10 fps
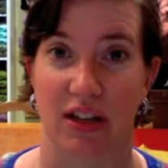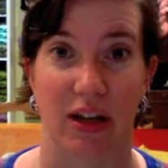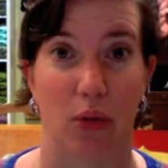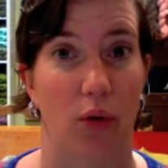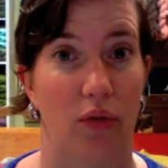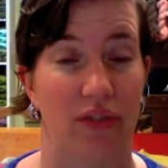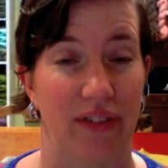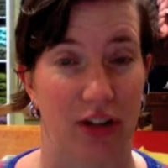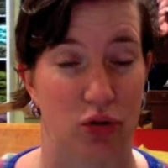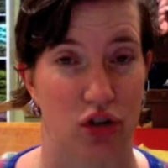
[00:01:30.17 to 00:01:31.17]
it won't
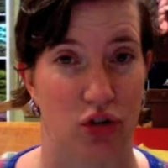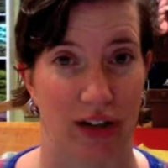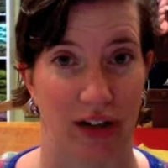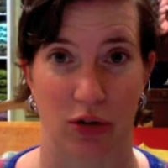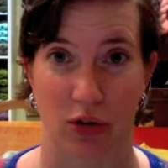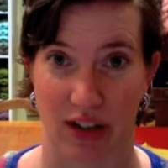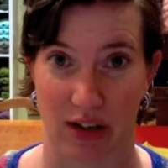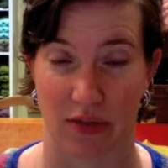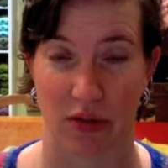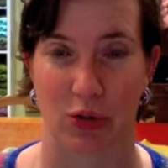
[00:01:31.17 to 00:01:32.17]
felt or shrink or do any of
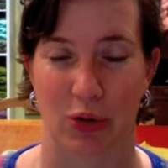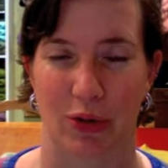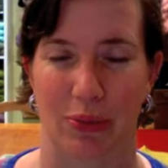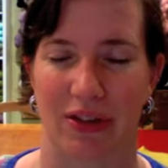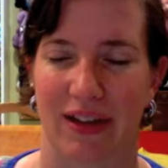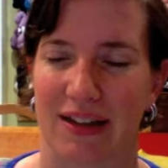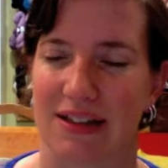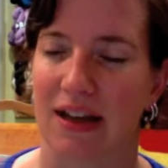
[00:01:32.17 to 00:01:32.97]
those horrible things.